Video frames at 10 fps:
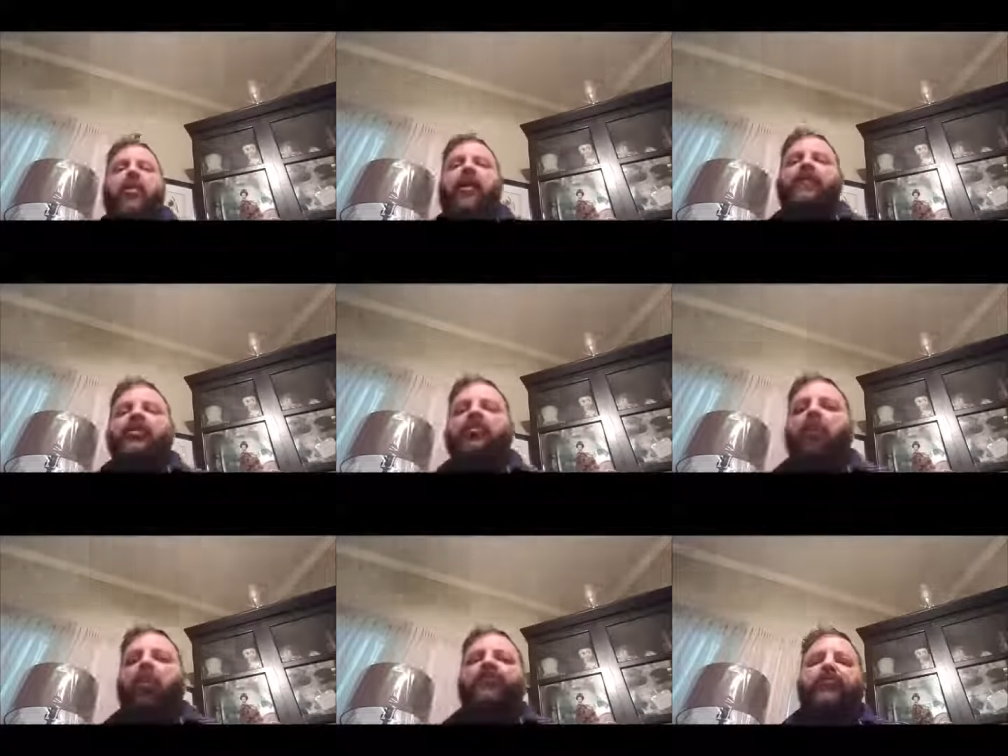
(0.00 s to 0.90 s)
And then you
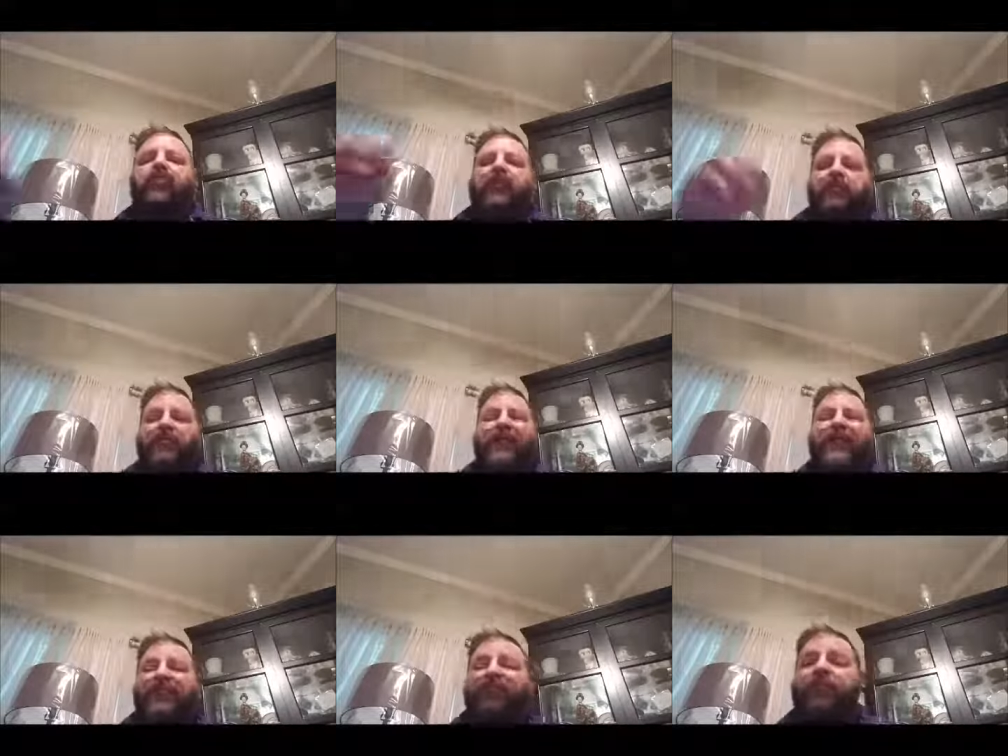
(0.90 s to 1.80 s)
also want to embed
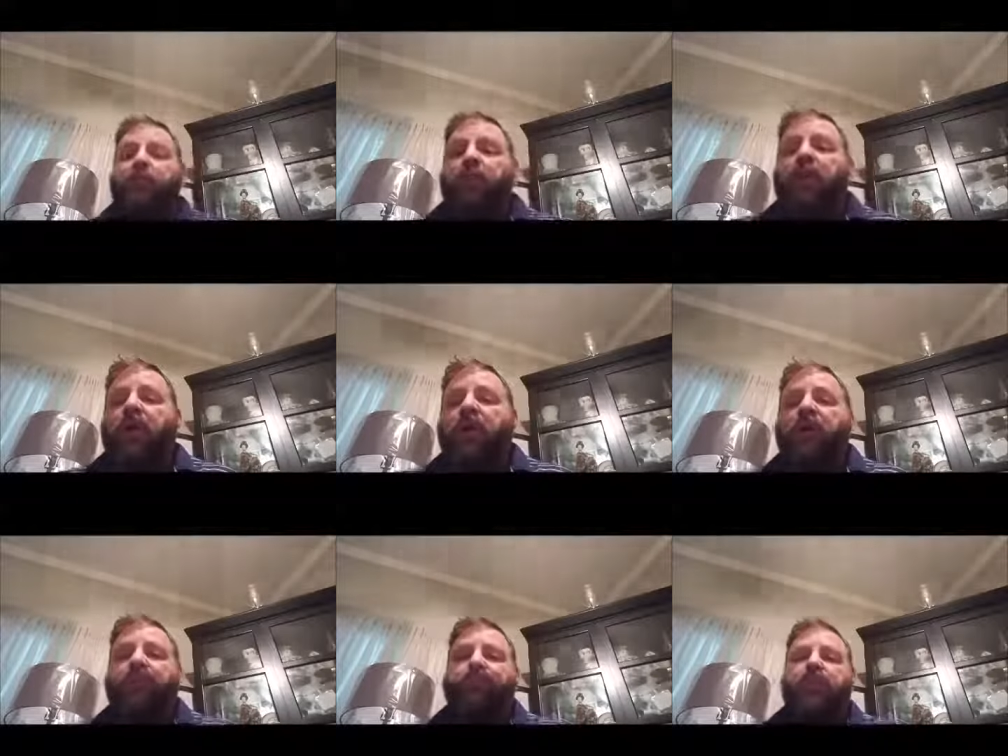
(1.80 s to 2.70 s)
it into your blog.
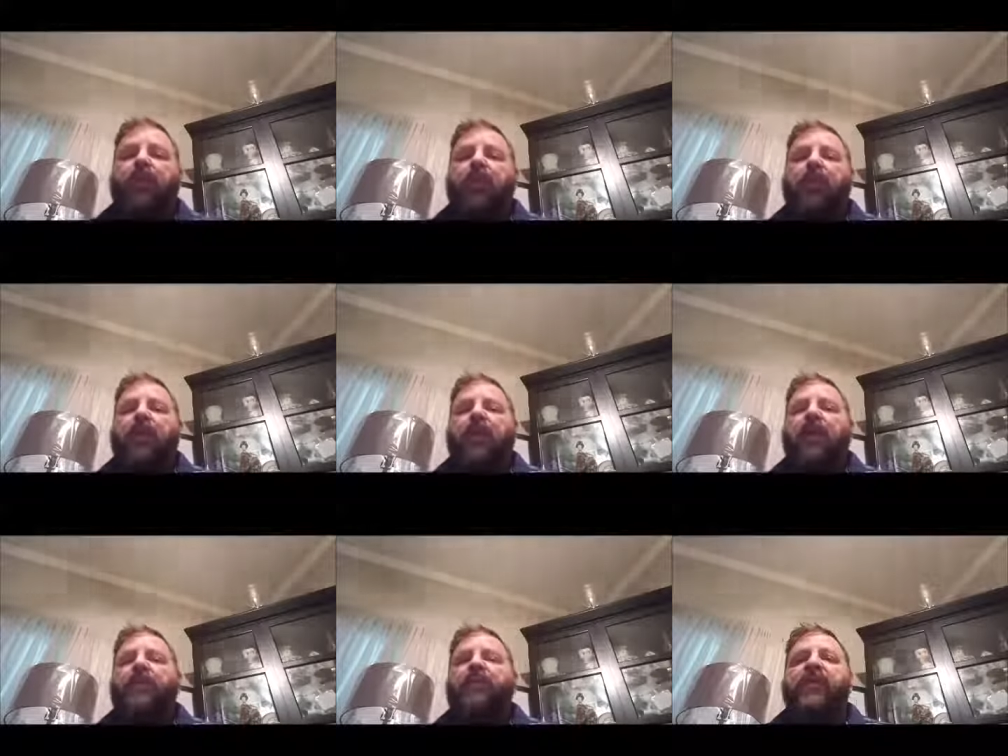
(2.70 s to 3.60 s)

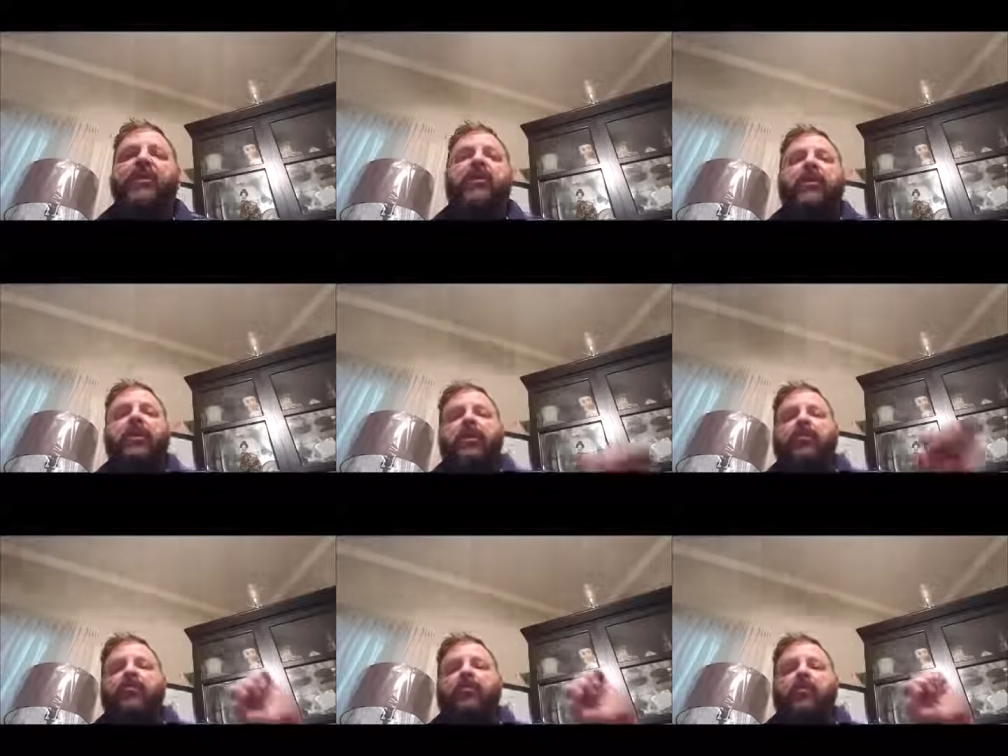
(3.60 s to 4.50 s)
And then
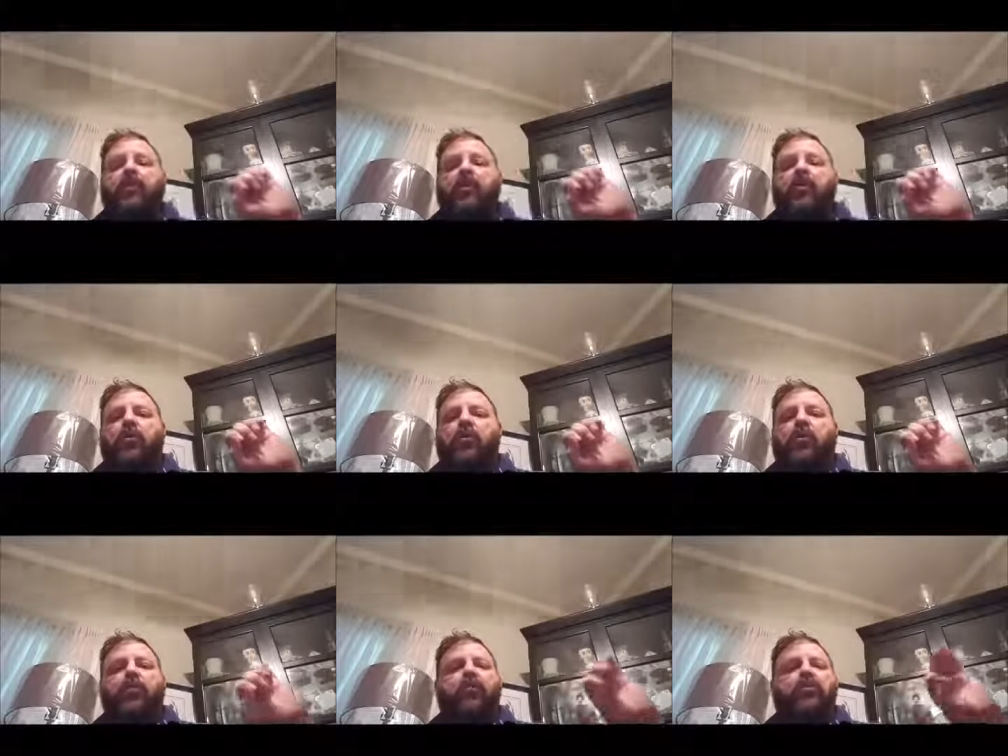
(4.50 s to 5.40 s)
you want to,
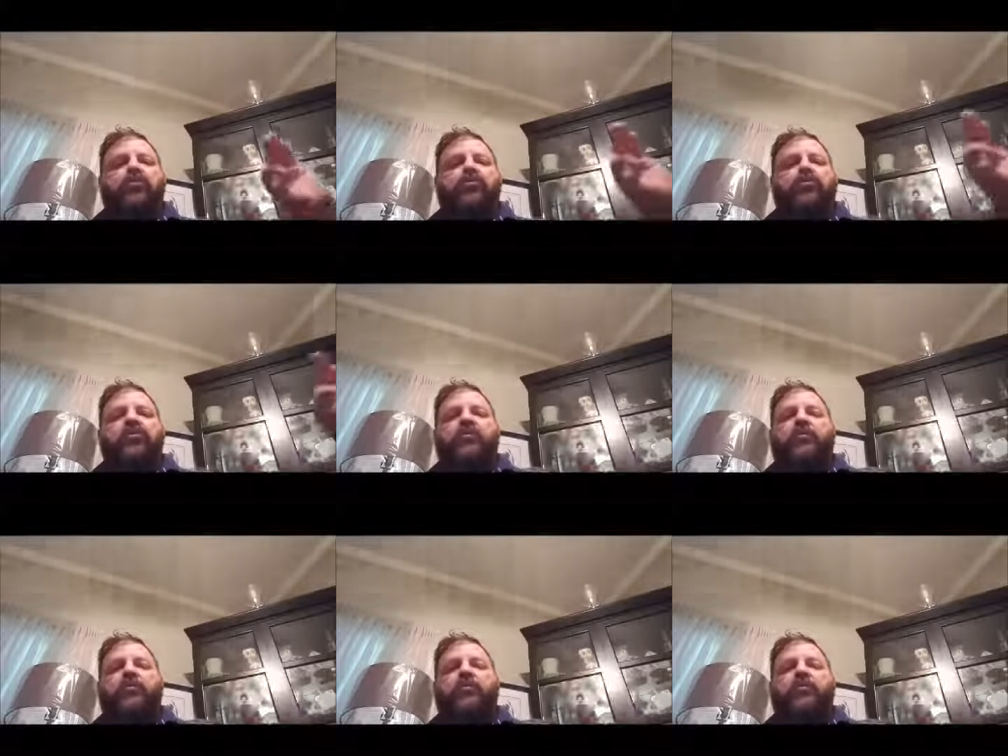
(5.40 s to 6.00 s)
when you're doing the